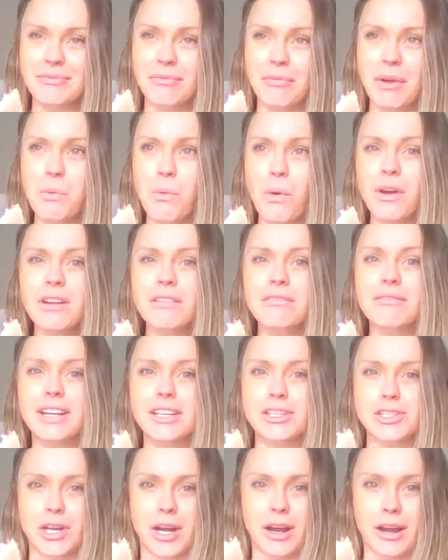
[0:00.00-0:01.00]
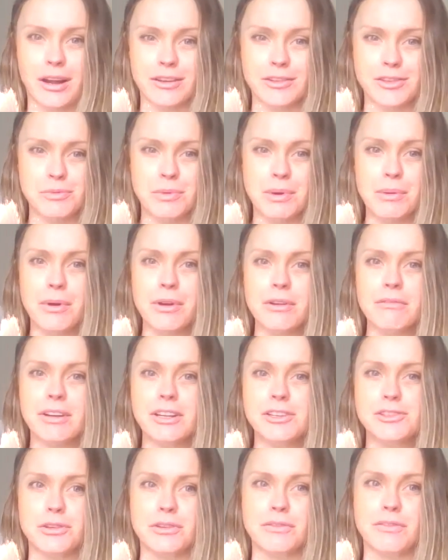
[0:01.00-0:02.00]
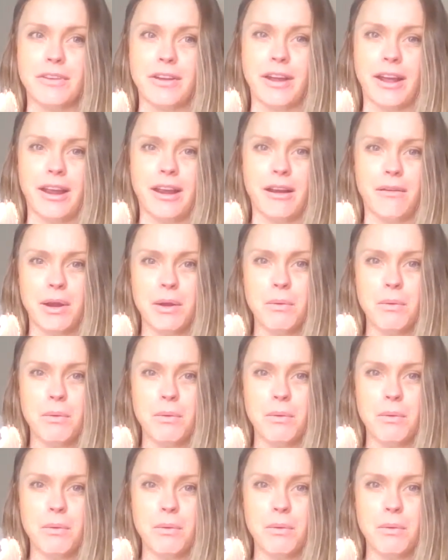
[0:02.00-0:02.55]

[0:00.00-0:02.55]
We want to recharge. We want to rejuvenate.